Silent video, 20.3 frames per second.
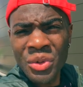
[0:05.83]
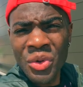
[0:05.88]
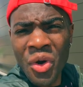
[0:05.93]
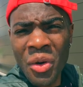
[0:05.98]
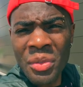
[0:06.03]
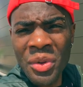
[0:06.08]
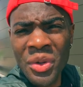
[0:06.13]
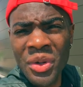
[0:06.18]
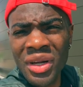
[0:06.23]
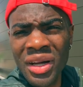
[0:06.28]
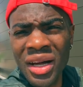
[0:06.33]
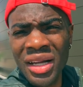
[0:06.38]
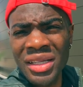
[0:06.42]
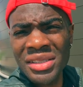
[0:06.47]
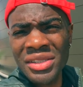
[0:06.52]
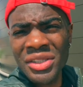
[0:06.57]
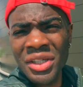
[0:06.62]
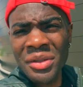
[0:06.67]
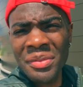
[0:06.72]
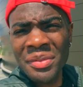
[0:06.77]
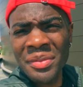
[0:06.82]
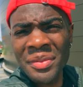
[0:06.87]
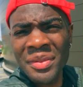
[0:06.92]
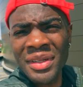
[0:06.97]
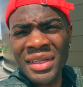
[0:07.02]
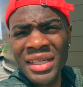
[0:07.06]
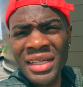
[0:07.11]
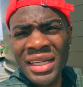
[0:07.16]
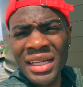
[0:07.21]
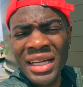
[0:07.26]
Come look handsome.
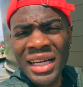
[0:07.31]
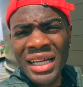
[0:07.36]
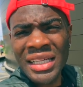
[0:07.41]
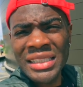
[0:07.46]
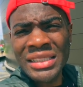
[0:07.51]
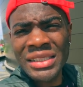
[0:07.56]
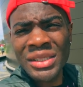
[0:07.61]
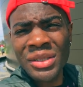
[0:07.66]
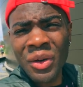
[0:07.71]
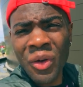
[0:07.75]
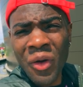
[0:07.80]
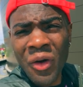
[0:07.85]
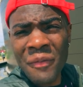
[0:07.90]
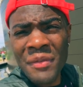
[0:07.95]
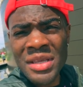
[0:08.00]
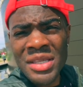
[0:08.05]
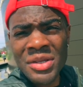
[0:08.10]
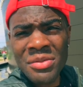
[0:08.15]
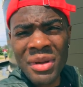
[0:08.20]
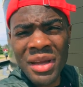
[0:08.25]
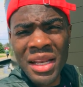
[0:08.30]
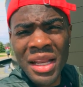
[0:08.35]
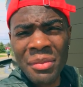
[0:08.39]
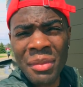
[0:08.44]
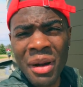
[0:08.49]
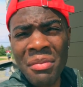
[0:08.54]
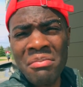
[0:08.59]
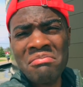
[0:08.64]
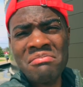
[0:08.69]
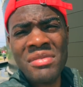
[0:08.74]
I so come and smack
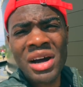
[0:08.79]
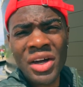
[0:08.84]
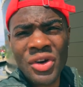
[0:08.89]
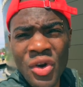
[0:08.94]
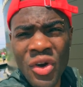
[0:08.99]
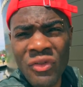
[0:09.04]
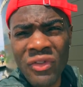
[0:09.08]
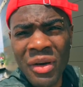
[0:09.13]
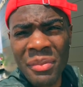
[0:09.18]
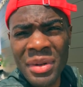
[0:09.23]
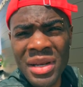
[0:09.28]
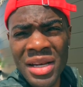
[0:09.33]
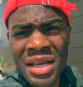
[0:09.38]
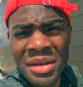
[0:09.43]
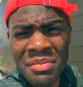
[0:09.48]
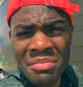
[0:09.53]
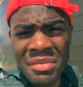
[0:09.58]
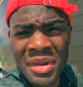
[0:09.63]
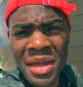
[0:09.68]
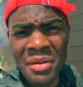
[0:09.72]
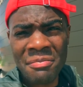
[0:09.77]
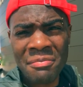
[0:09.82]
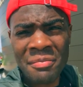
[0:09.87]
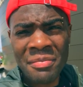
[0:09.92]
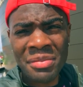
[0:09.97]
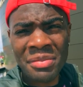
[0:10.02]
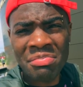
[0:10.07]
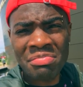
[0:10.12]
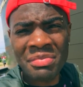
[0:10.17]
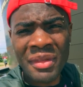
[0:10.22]
them and mad over my lip them.
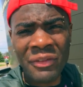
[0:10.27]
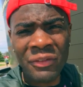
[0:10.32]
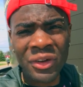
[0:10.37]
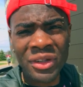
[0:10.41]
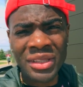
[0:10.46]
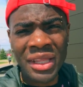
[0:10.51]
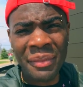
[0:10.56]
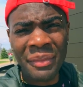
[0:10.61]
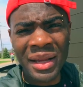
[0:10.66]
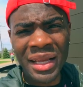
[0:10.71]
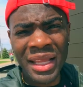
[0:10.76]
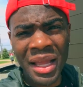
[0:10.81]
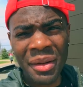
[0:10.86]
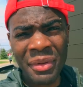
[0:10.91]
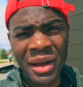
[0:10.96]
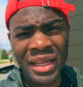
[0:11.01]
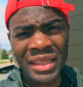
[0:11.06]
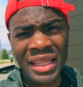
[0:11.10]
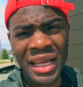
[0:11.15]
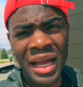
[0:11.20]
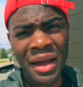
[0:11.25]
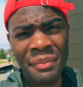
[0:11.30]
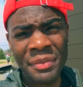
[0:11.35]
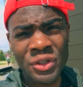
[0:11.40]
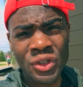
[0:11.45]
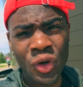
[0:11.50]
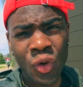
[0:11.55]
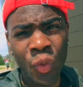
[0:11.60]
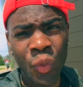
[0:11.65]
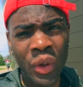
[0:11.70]
Now go tap my camera and take a
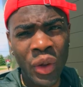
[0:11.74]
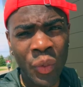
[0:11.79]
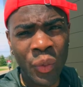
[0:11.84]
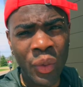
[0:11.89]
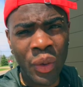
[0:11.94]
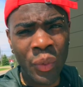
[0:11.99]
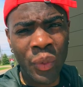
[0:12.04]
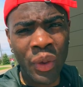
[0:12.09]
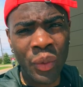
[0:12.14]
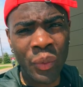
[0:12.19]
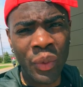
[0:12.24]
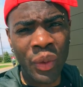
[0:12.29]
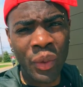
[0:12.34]
picture. Quick, quick, quick,